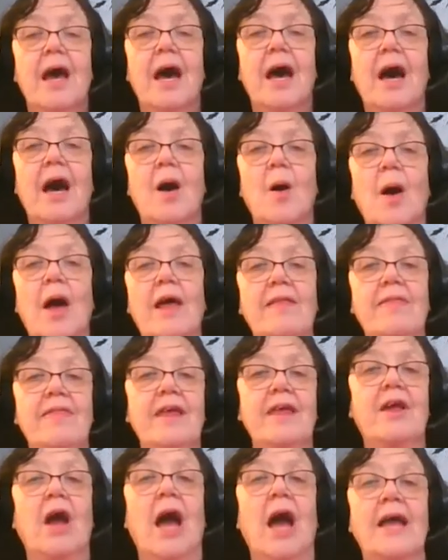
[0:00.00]
and
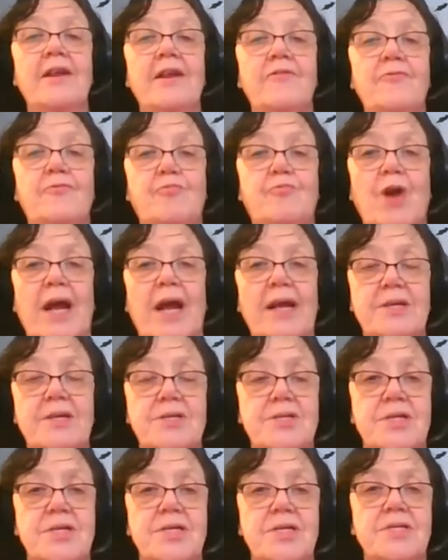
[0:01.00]
the kind of
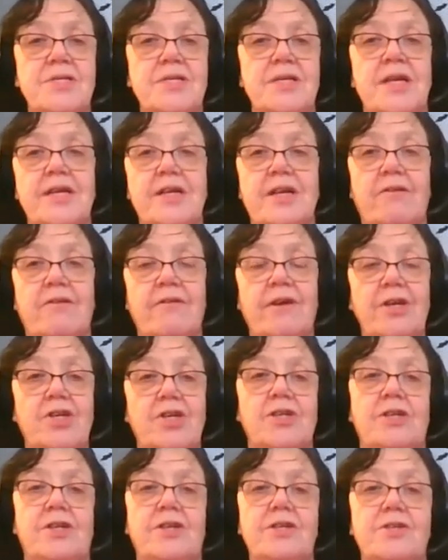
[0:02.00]
practices and
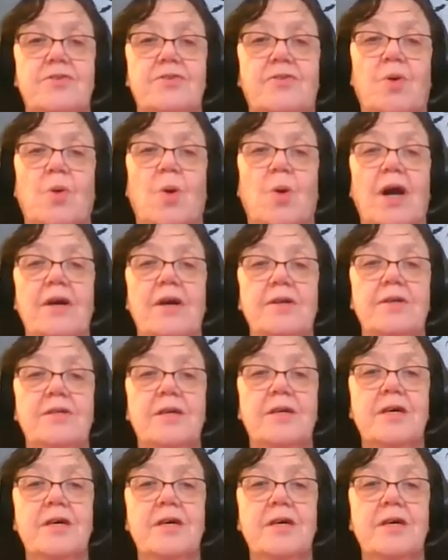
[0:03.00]
integration that's required.